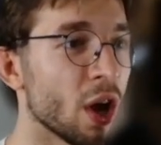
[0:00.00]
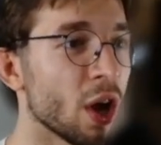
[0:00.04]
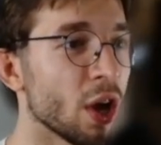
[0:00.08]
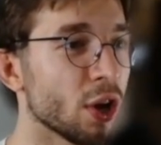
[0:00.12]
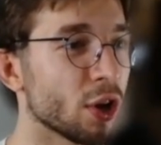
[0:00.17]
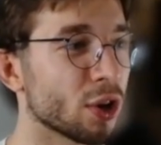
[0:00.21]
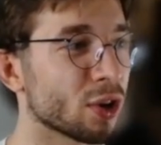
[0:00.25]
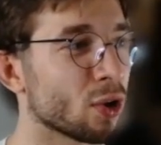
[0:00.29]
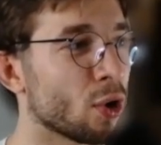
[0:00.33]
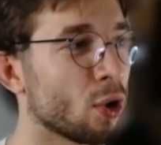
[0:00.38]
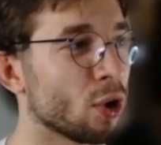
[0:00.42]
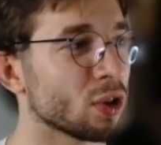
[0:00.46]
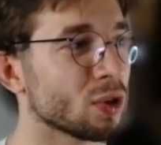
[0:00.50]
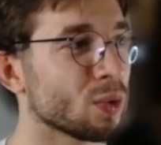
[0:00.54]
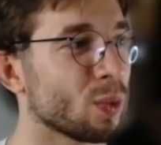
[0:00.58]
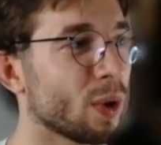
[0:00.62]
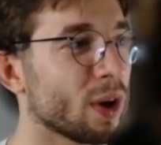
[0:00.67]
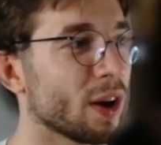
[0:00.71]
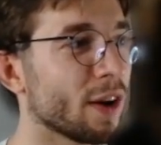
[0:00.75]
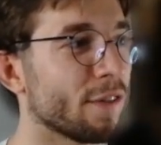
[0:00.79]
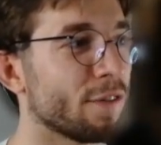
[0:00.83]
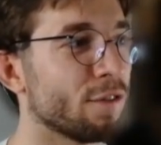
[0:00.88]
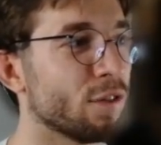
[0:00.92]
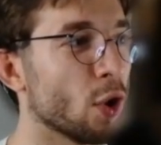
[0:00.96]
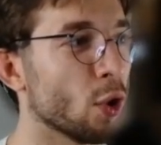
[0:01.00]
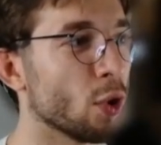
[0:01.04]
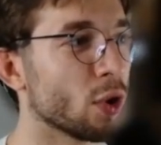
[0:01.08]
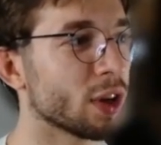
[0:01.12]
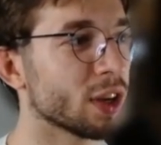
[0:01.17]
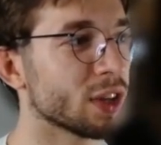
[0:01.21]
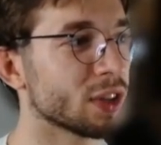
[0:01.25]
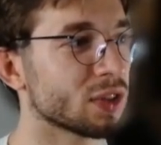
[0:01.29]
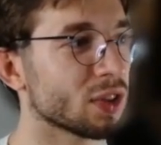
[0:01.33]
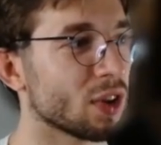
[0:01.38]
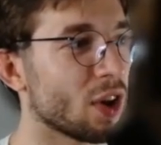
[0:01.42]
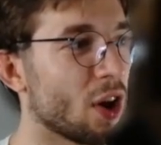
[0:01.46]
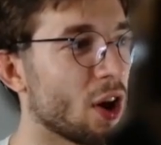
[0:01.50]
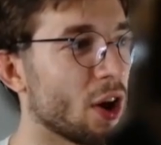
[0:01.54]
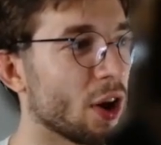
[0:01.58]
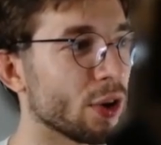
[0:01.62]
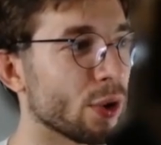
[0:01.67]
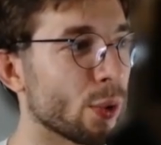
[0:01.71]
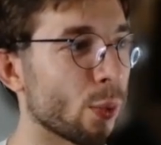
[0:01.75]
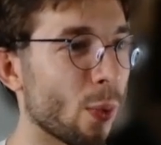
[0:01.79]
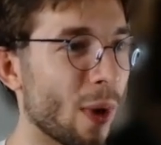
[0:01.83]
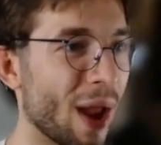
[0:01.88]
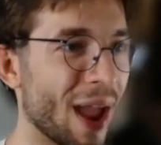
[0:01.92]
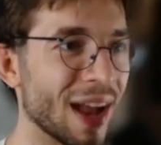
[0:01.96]
You're going to want to focus
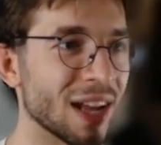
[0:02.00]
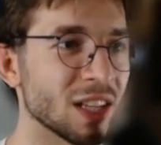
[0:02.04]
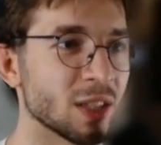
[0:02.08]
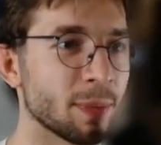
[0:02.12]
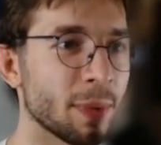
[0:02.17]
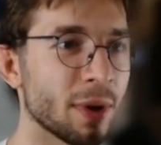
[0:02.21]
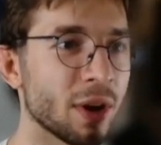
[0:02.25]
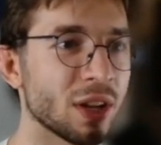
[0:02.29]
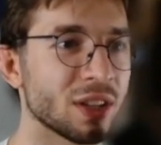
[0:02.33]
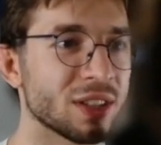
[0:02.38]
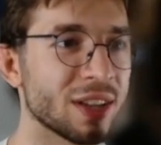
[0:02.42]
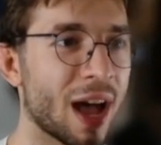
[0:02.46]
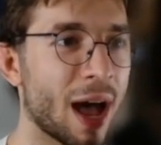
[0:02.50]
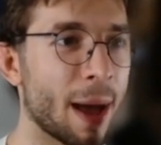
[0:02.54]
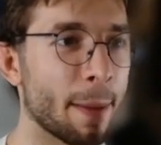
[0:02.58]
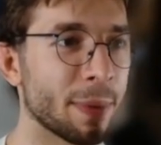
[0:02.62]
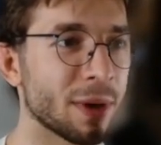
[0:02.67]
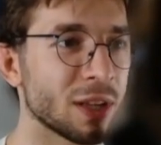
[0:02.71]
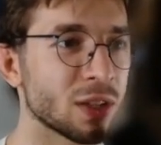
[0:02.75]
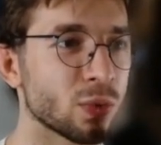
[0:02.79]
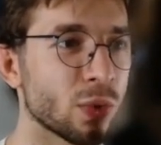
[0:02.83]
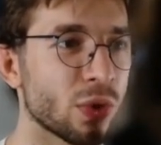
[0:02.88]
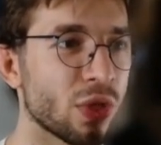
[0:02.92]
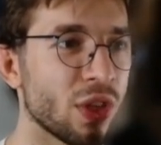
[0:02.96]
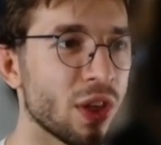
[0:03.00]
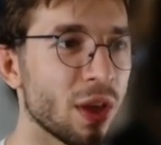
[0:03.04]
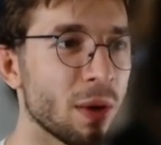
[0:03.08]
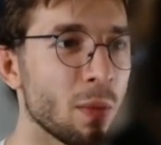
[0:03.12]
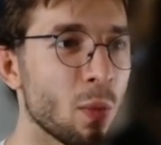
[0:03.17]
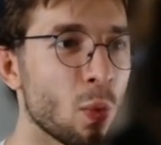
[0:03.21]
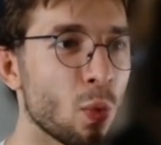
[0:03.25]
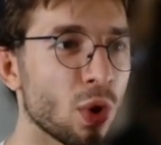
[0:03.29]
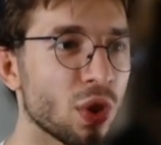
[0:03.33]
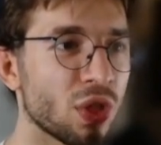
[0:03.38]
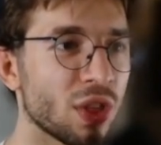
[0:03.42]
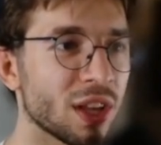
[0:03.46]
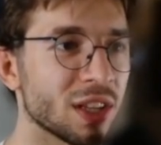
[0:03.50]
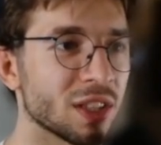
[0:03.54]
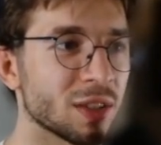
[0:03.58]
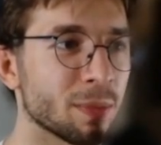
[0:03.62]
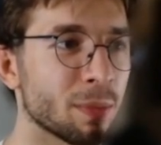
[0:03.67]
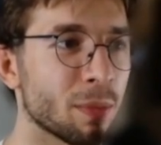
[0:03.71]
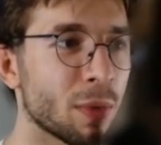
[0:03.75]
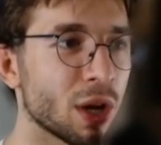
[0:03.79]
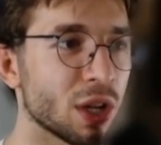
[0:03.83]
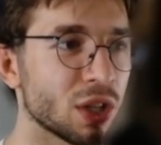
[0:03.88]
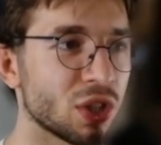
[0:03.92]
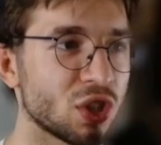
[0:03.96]
on raspberry toppings with him with as
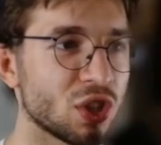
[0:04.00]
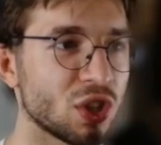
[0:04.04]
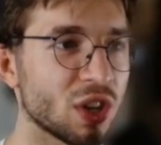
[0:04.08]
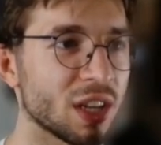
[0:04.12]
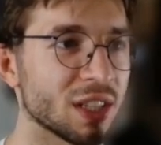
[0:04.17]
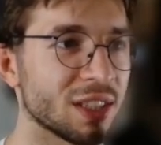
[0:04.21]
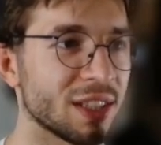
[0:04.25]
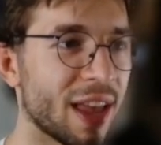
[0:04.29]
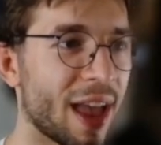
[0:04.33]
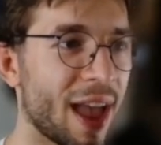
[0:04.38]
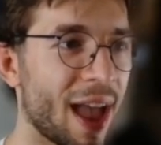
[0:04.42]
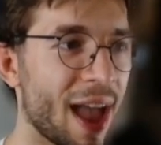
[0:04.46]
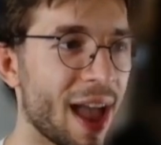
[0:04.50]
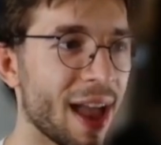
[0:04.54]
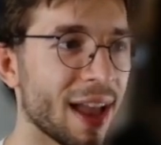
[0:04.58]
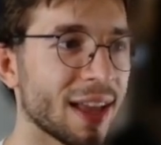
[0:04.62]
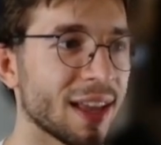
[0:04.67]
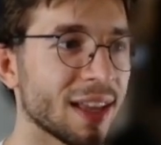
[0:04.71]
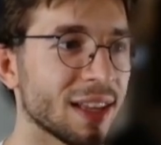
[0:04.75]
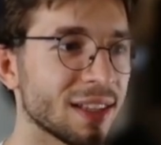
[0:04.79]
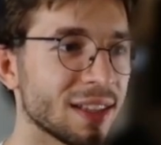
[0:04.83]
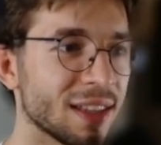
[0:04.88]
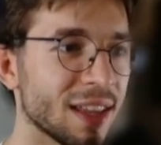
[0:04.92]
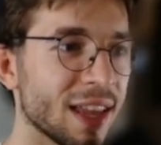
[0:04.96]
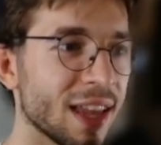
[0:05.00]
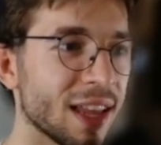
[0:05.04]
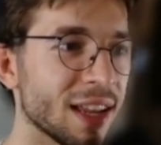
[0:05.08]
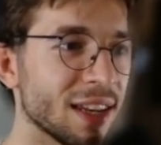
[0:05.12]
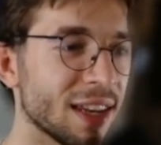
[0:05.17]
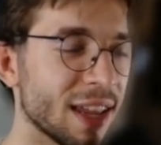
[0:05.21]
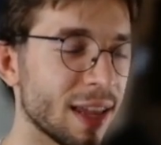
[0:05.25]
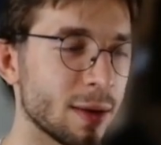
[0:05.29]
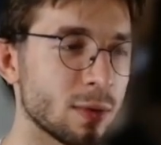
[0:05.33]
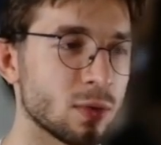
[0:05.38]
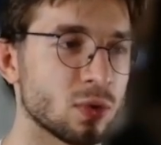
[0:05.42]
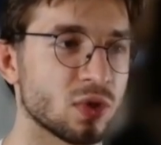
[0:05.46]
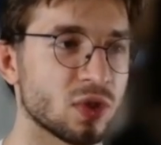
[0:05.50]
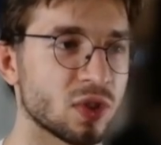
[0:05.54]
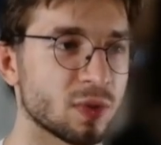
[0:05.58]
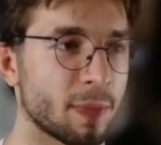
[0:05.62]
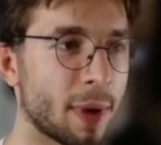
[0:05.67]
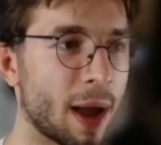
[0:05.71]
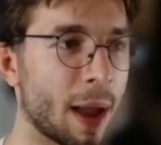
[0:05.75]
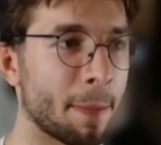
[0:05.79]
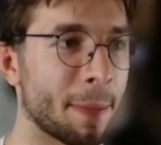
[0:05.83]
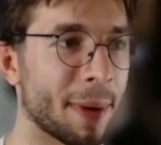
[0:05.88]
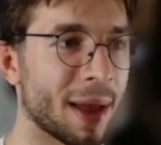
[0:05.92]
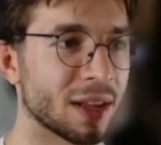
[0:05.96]
much attack and damage resist
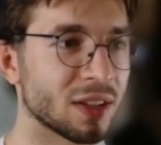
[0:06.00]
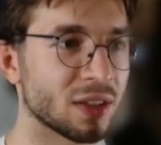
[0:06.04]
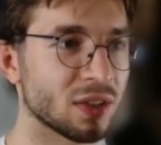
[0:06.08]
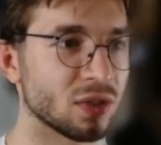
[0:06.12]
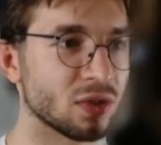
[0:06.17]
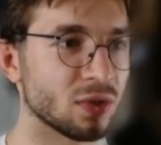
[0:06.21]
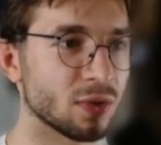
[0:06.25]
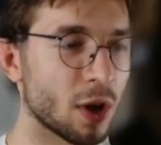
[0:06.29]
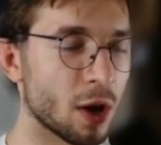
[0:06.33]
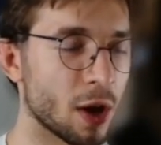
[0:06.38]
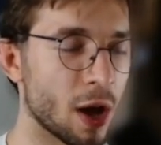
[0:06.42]
bypass as